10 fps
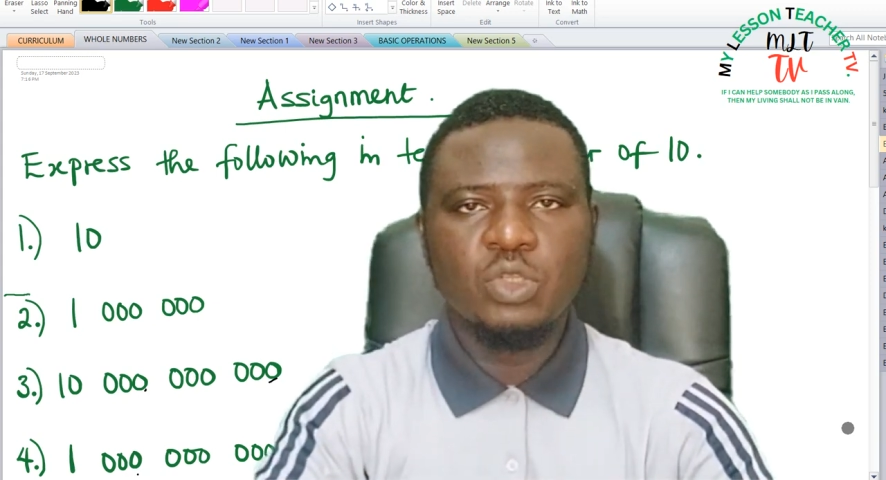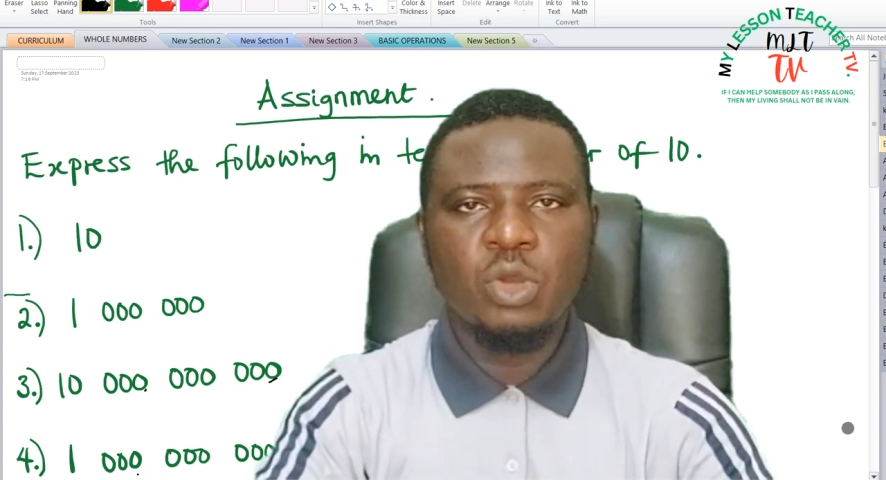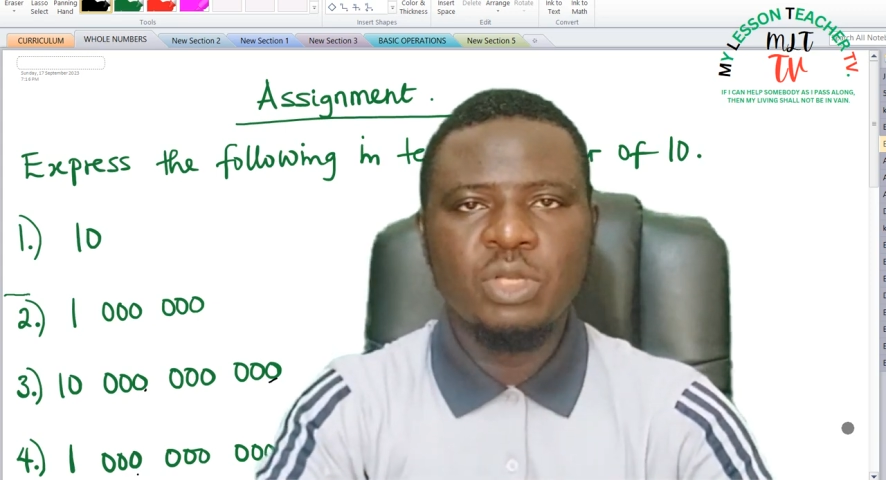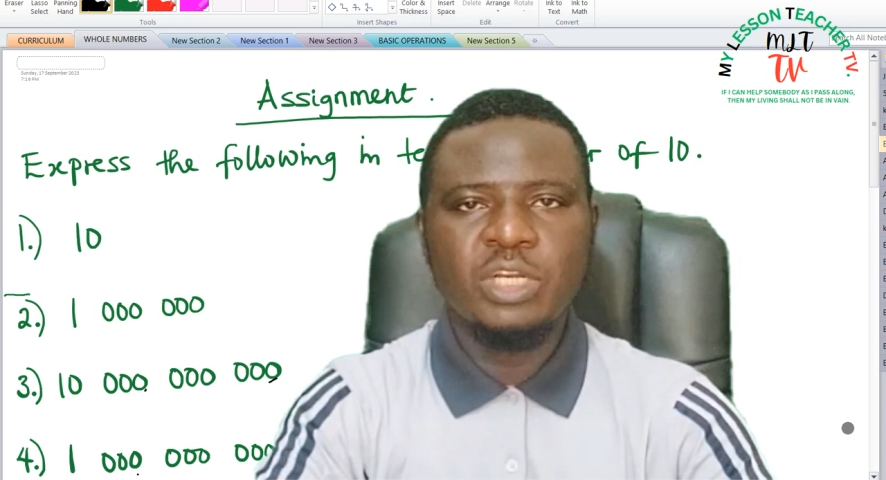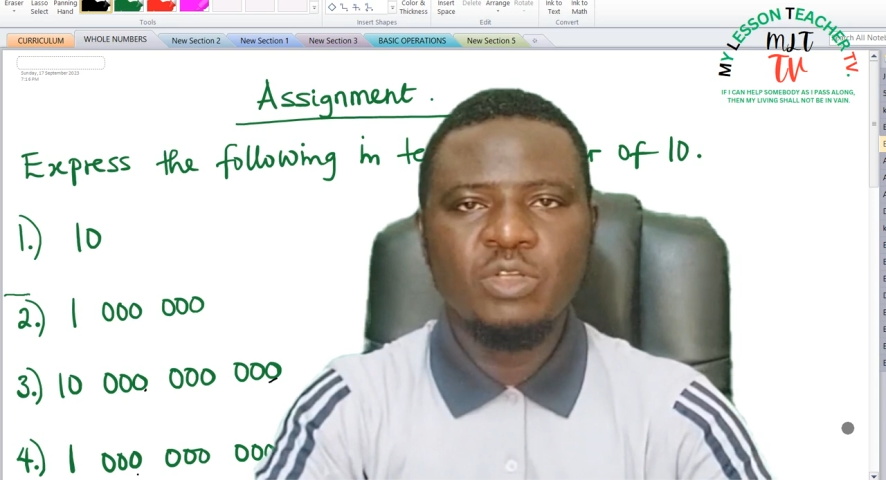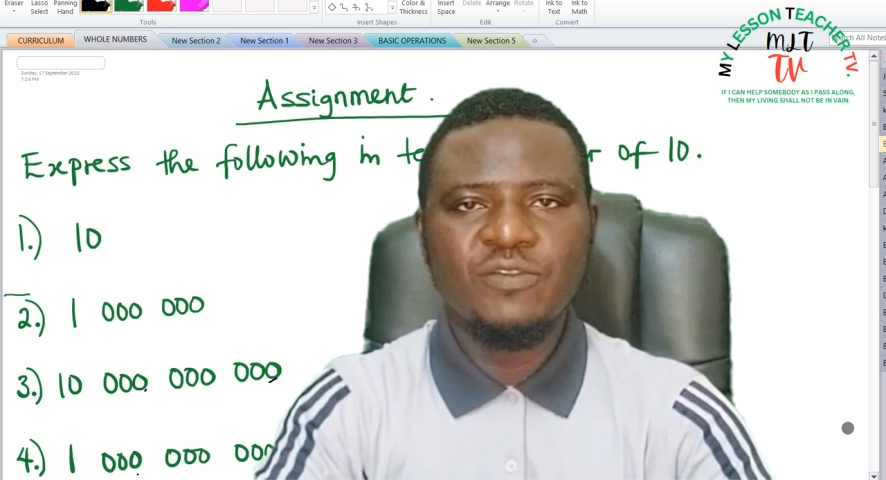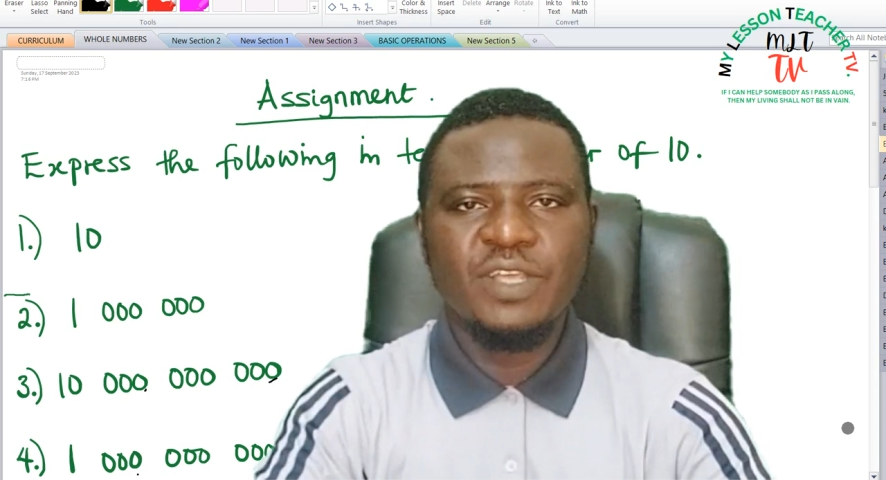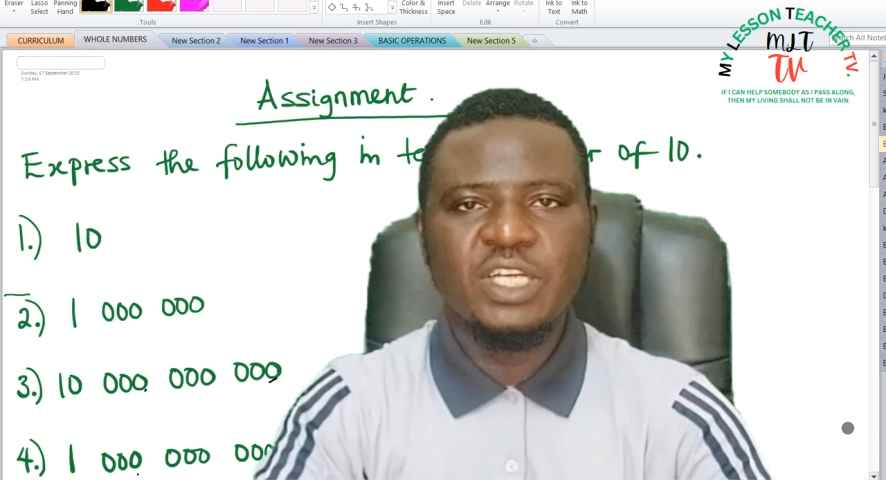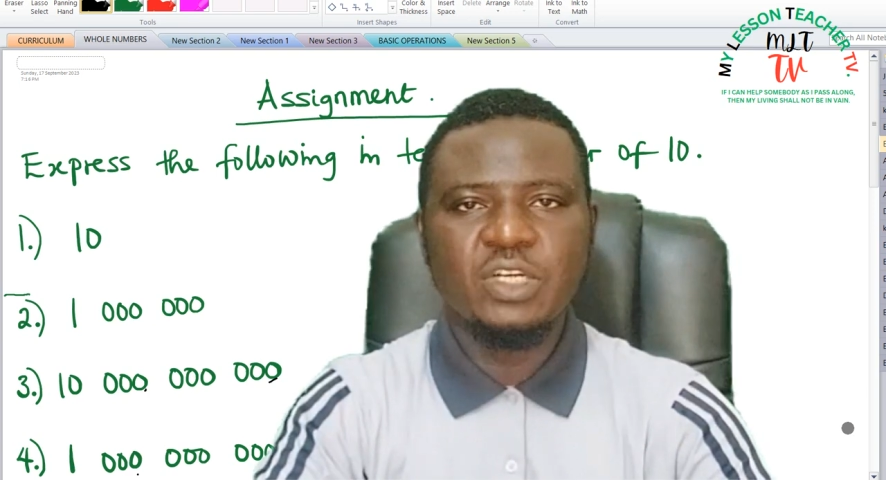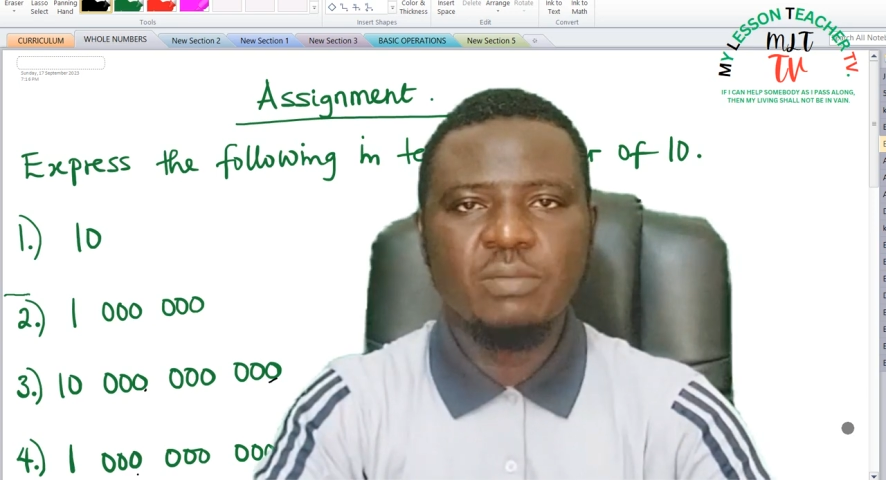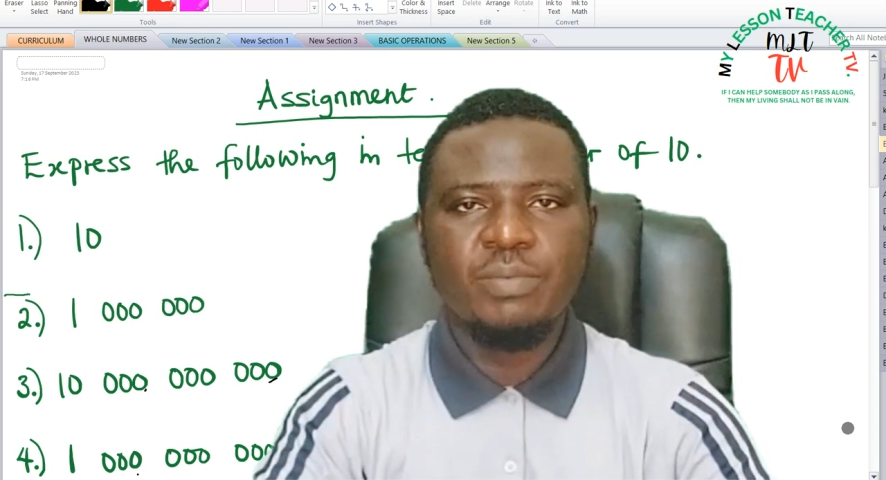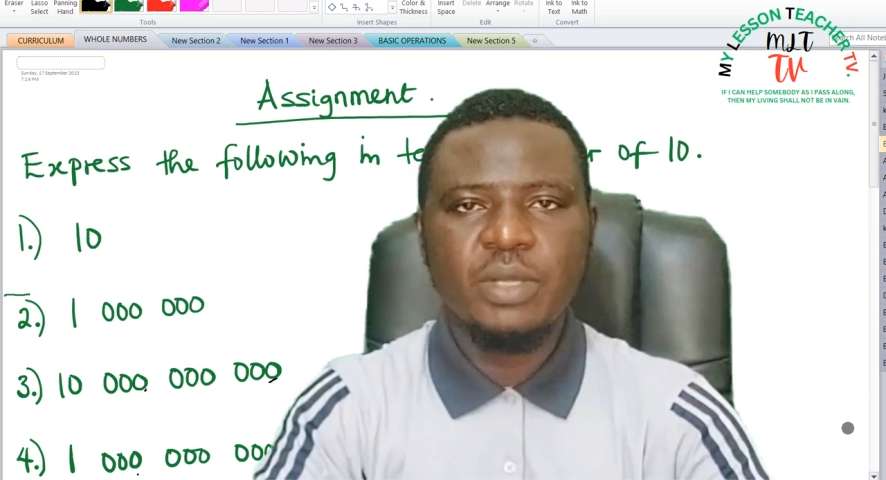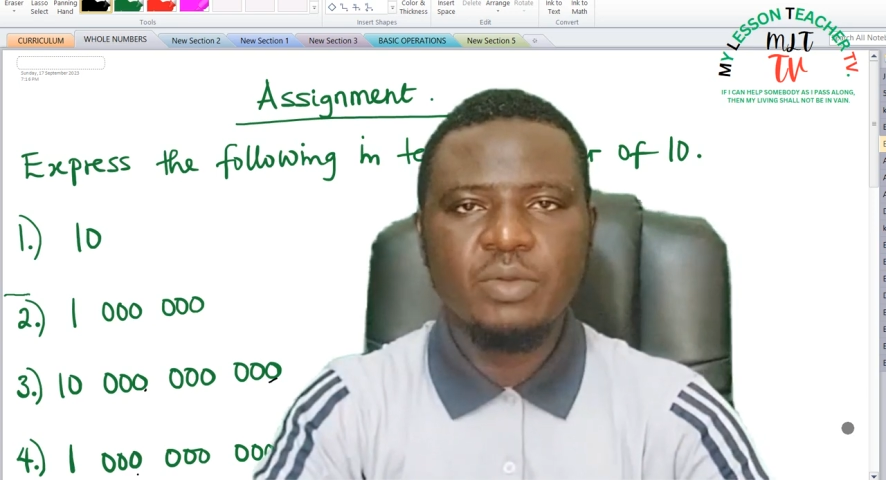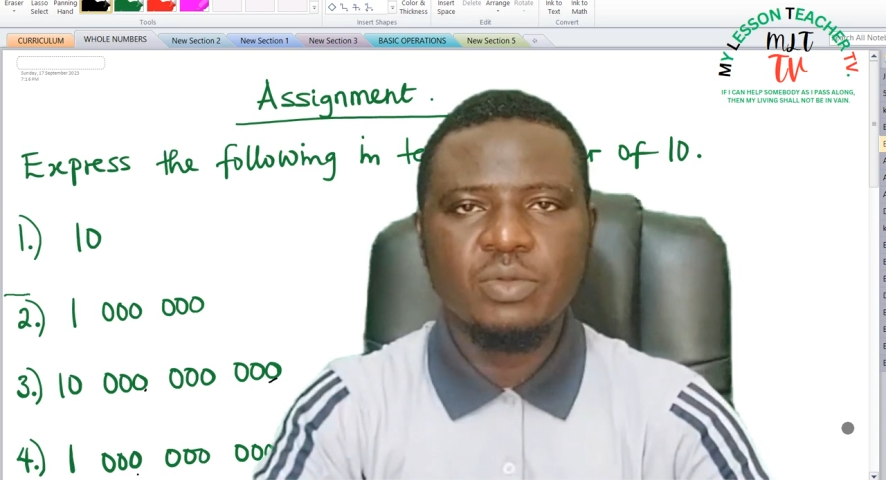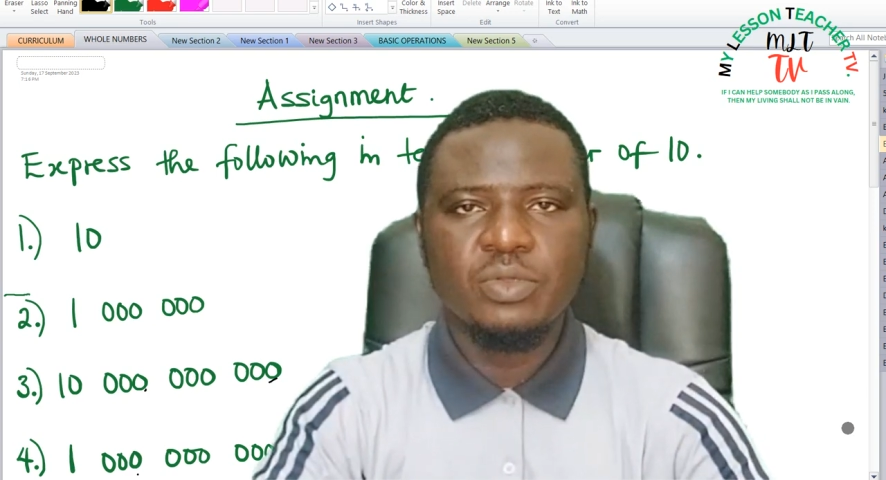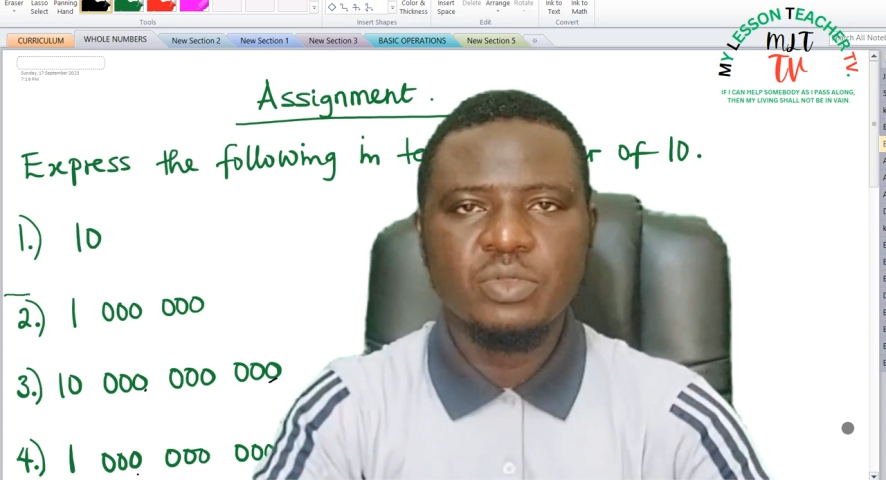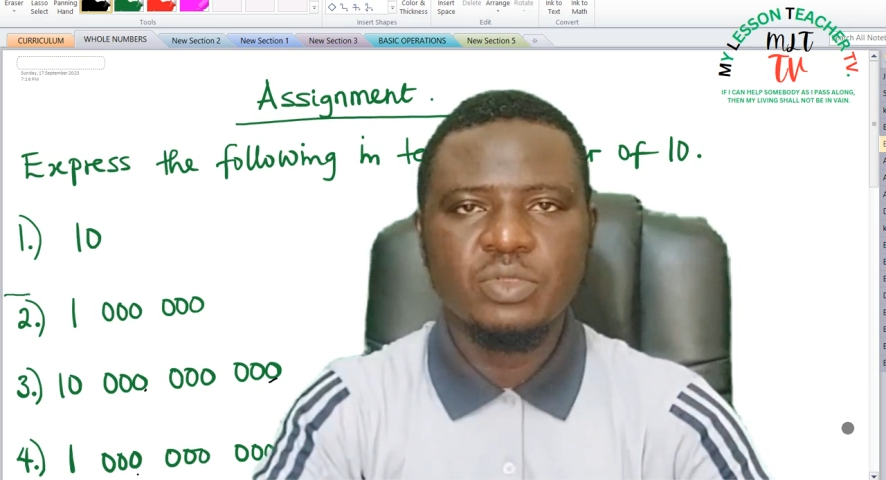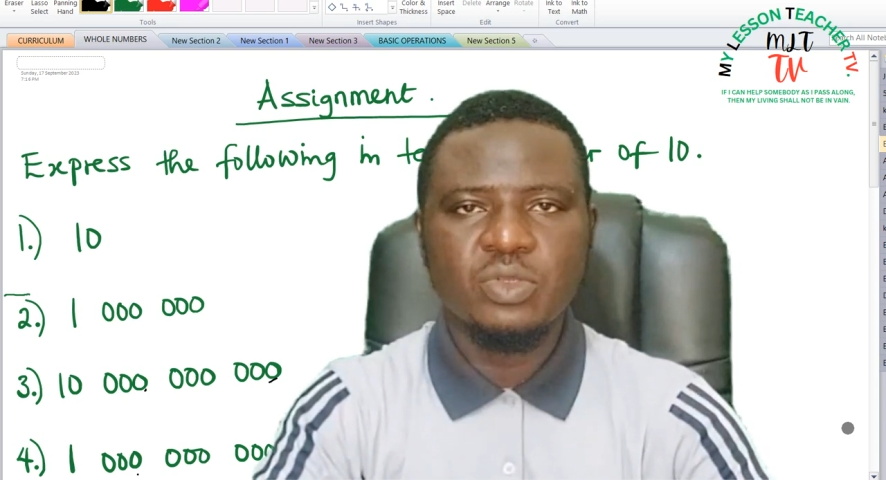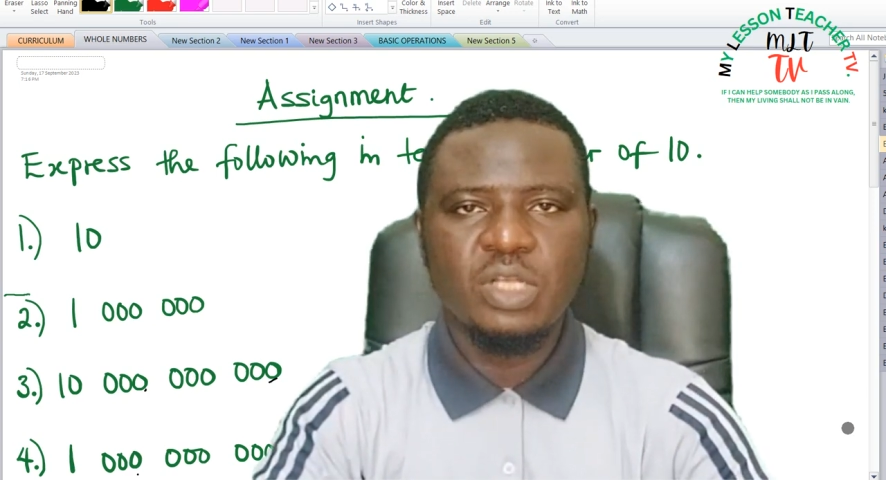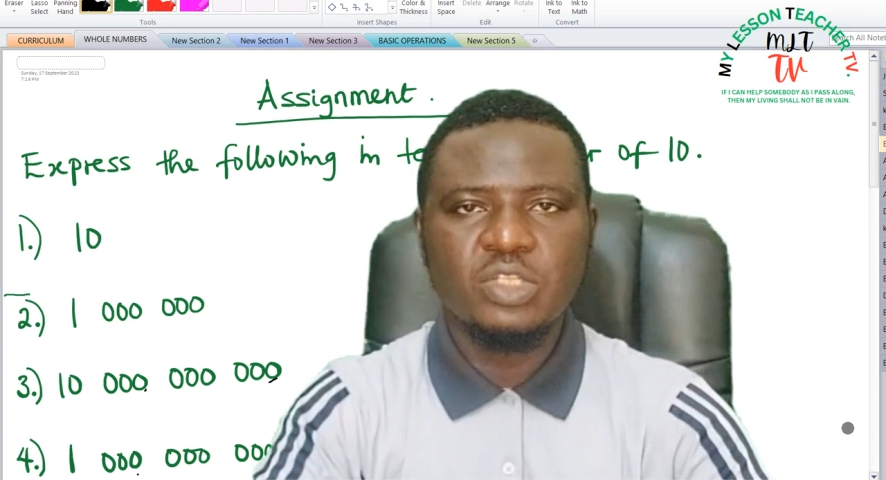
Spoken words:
Also turn on the notification bell